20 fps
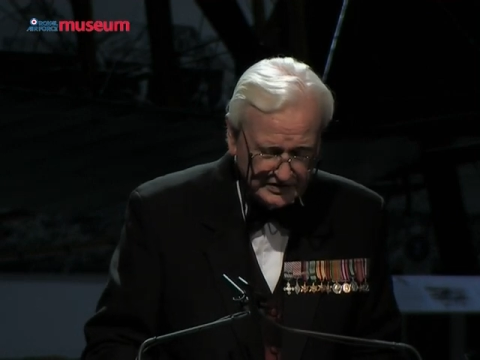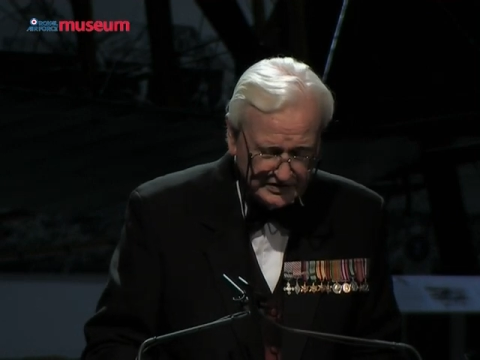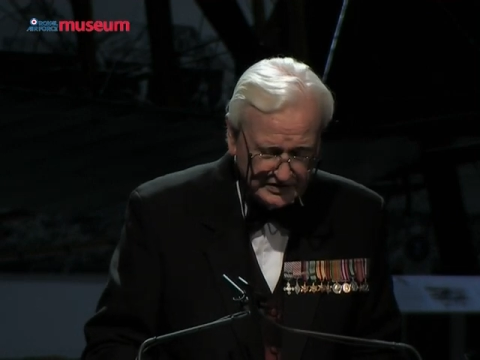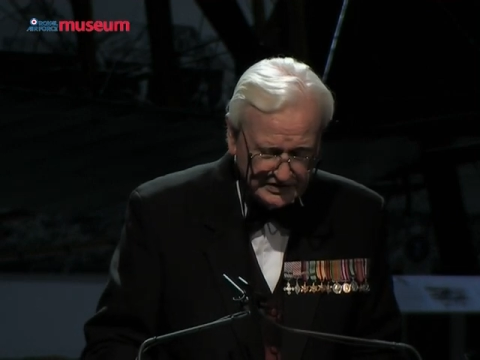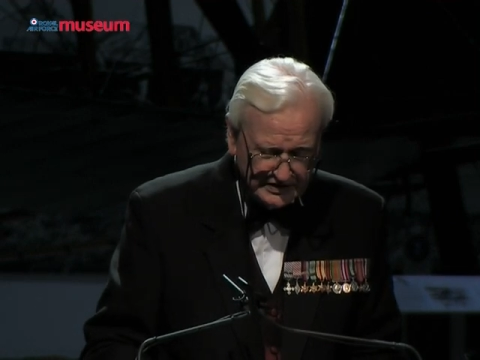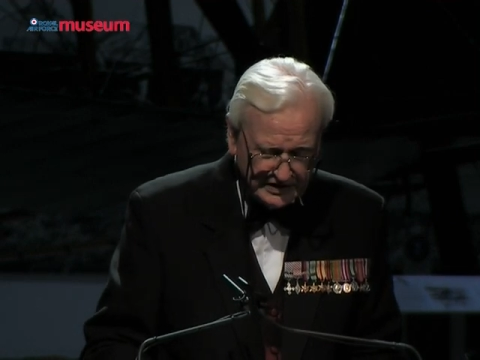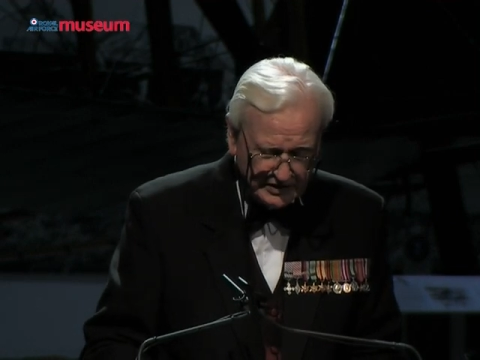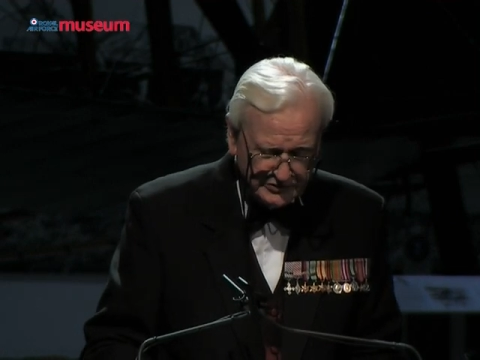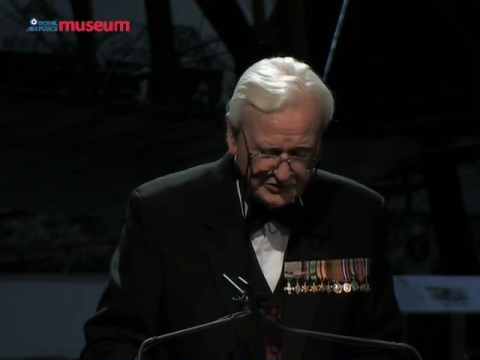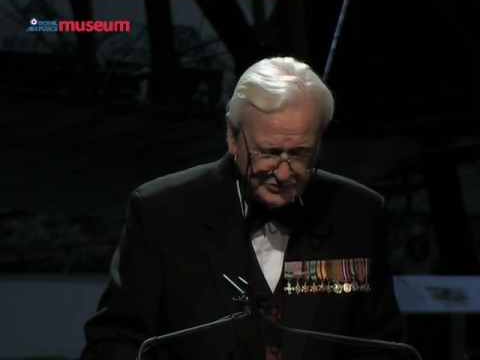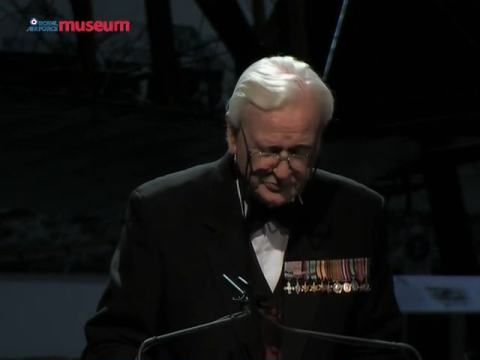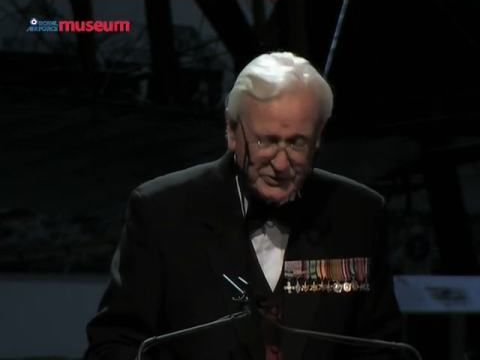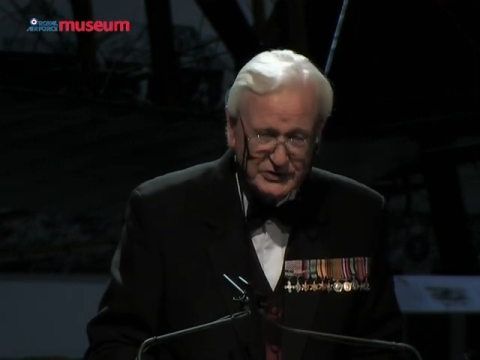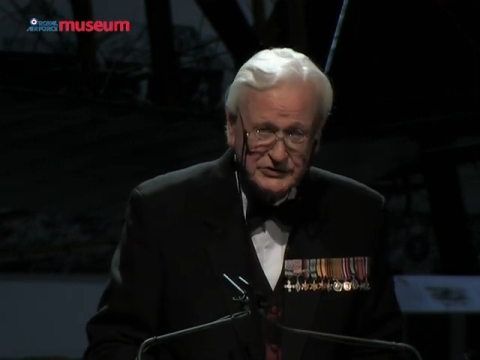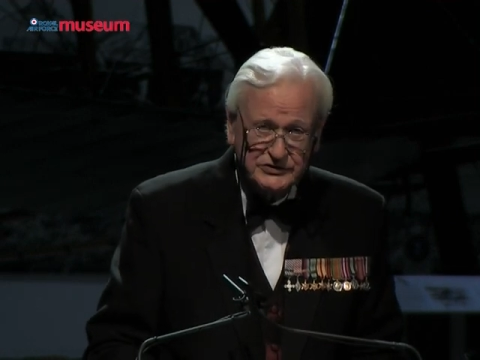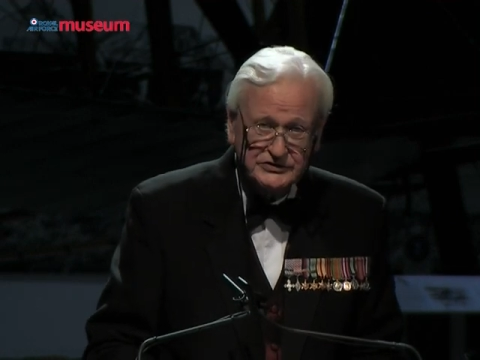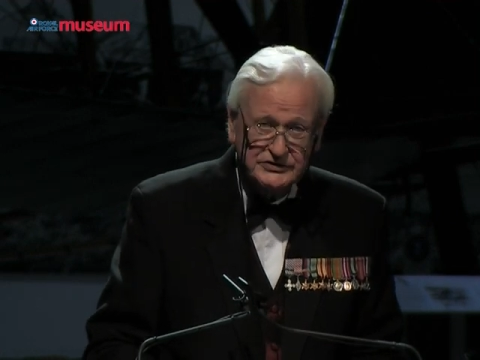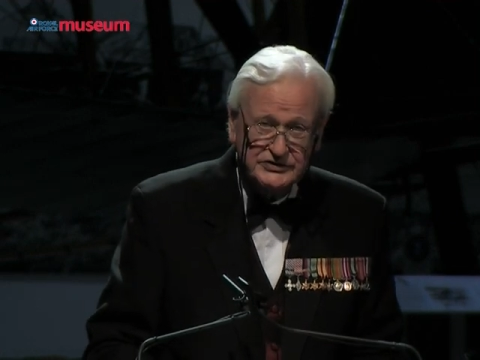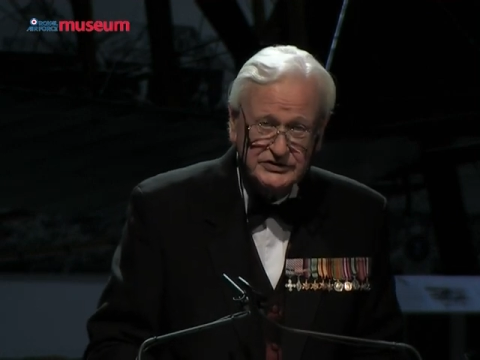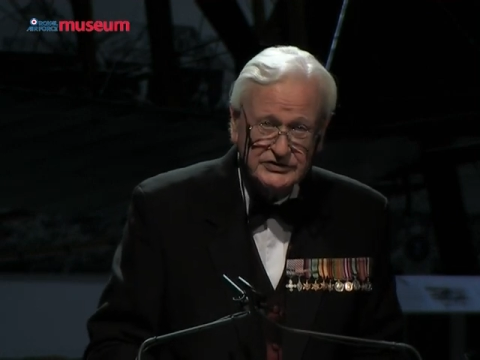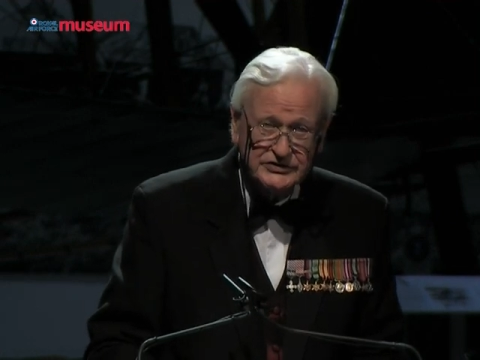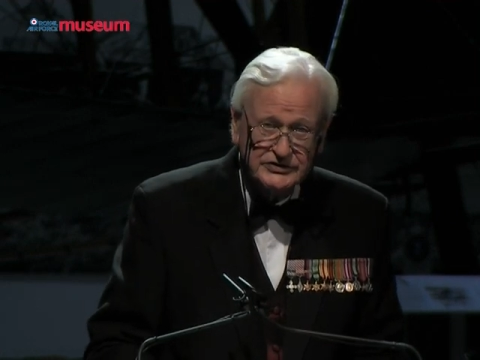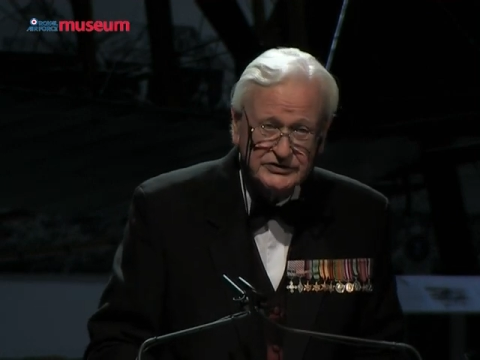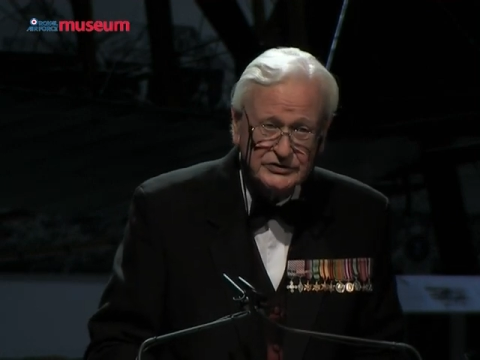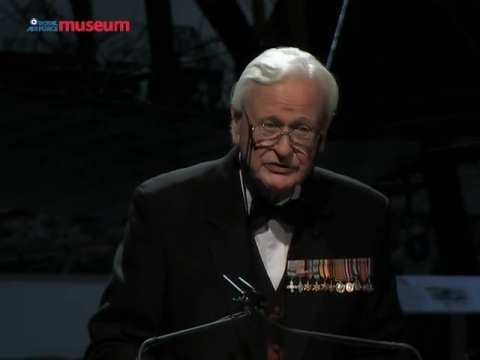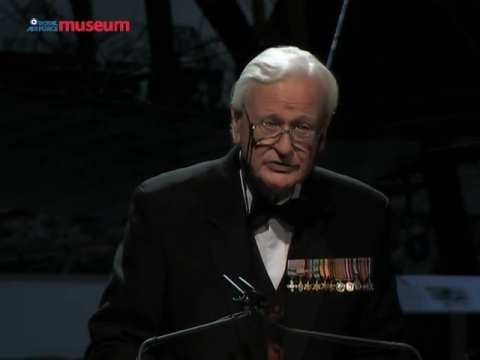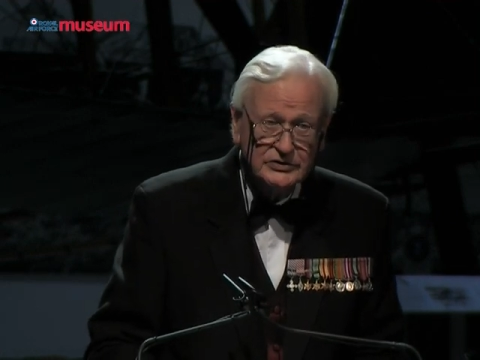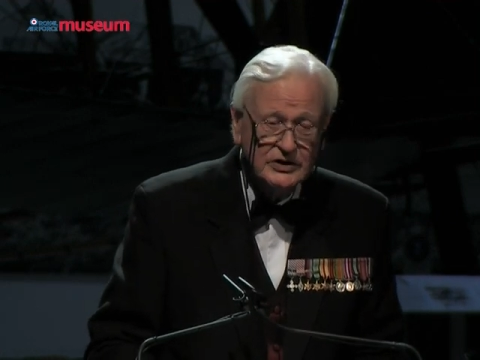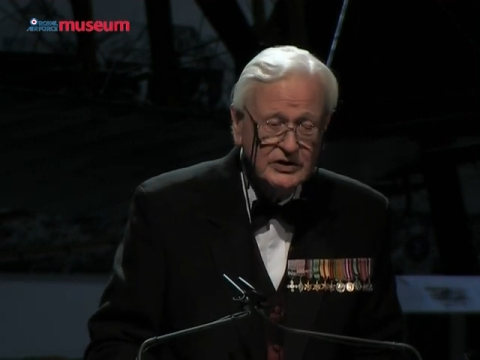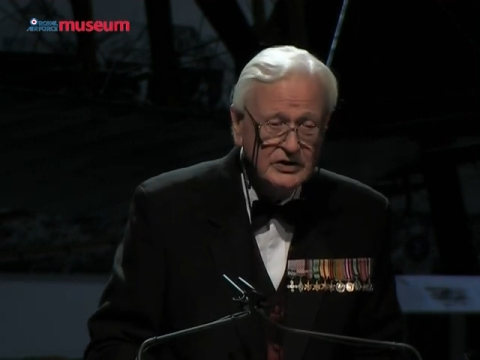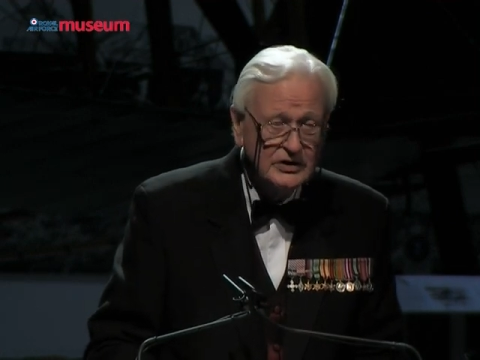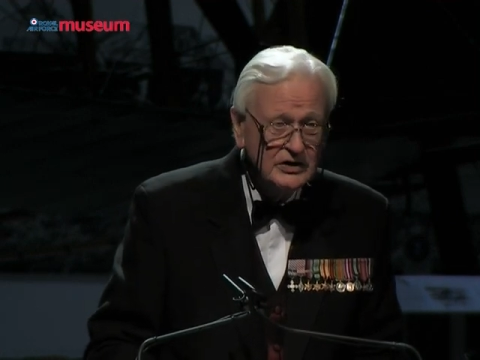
and I was posted to